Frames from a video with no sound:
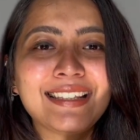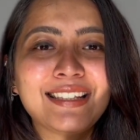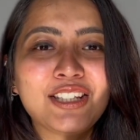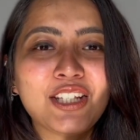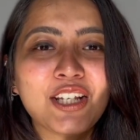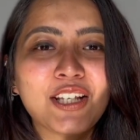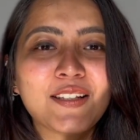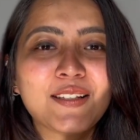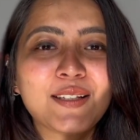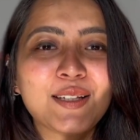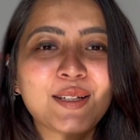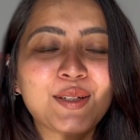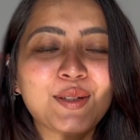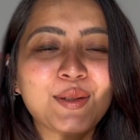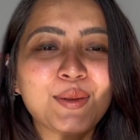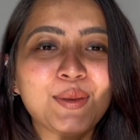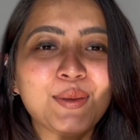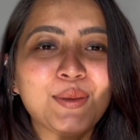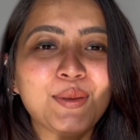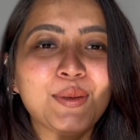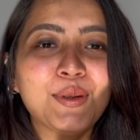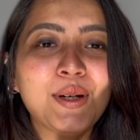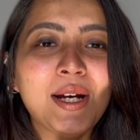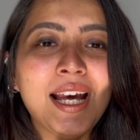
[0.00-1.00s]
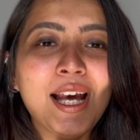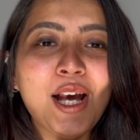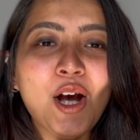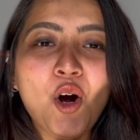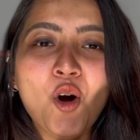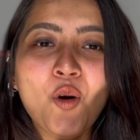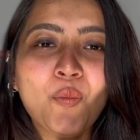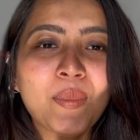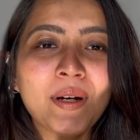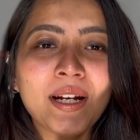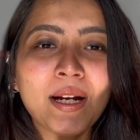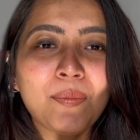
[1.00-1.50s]
just to
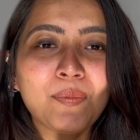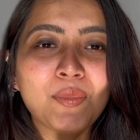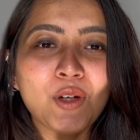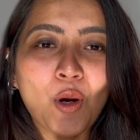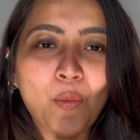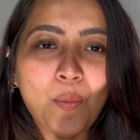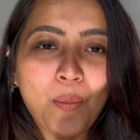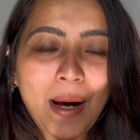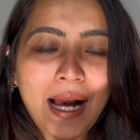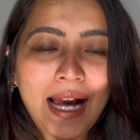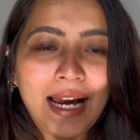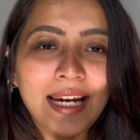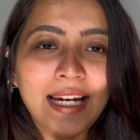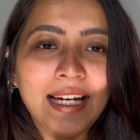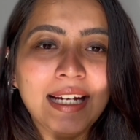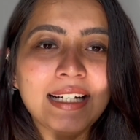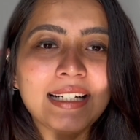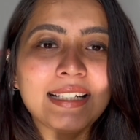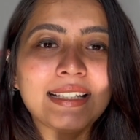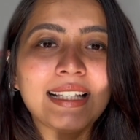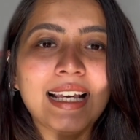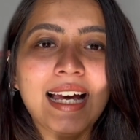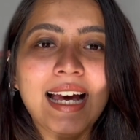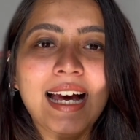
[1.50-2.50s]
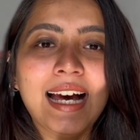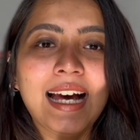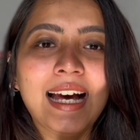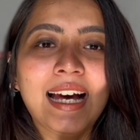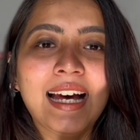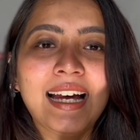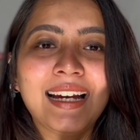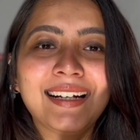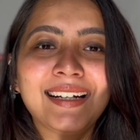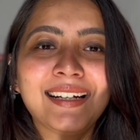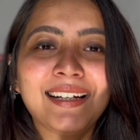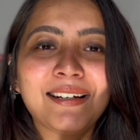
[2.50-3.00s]
open up your minds
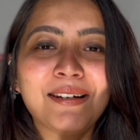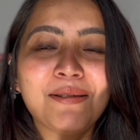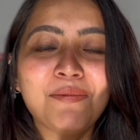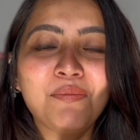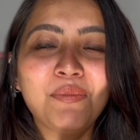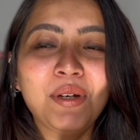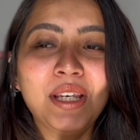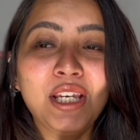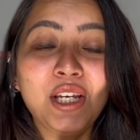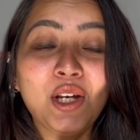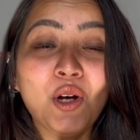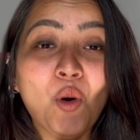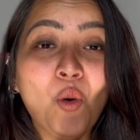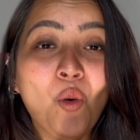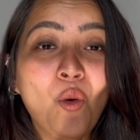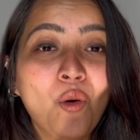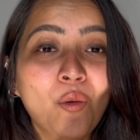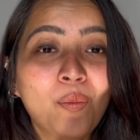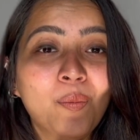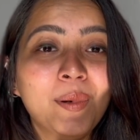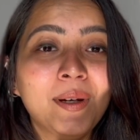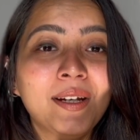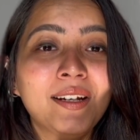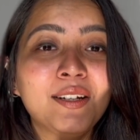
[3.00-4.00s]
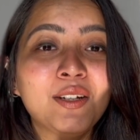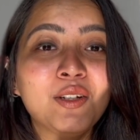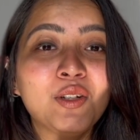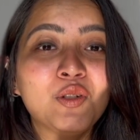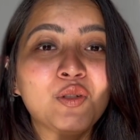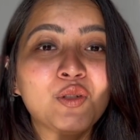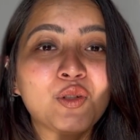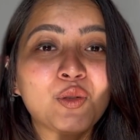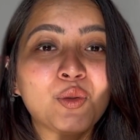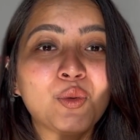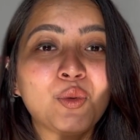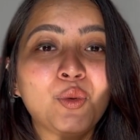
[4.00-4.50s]
and be open
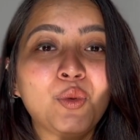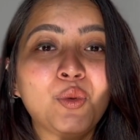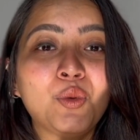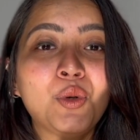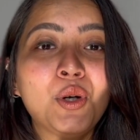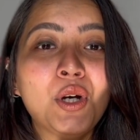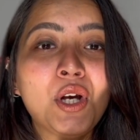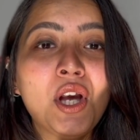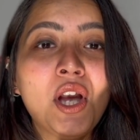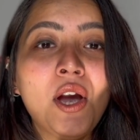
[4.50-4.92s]
to